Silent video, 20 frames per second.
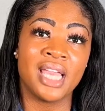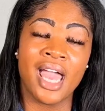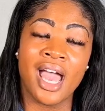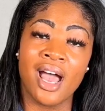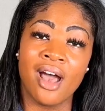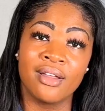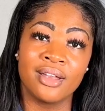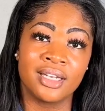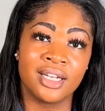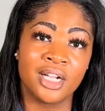
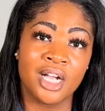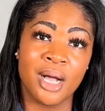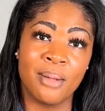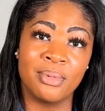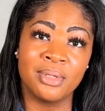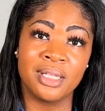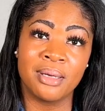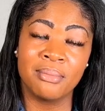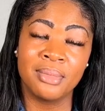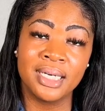out in a
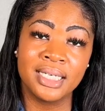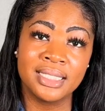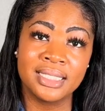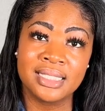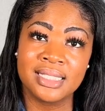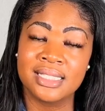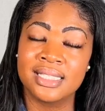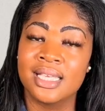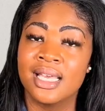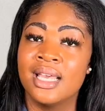couple of
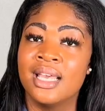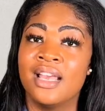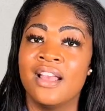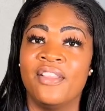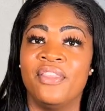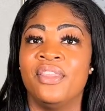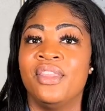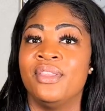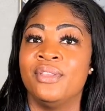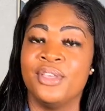months.
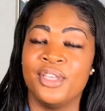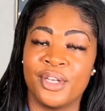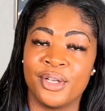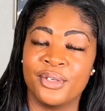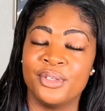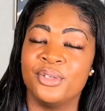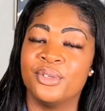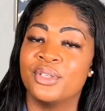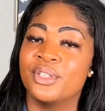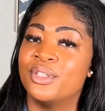
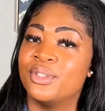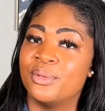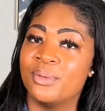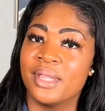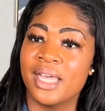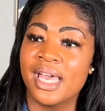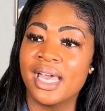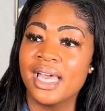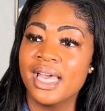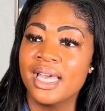You can do
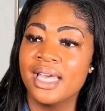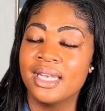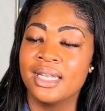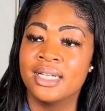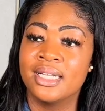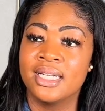that.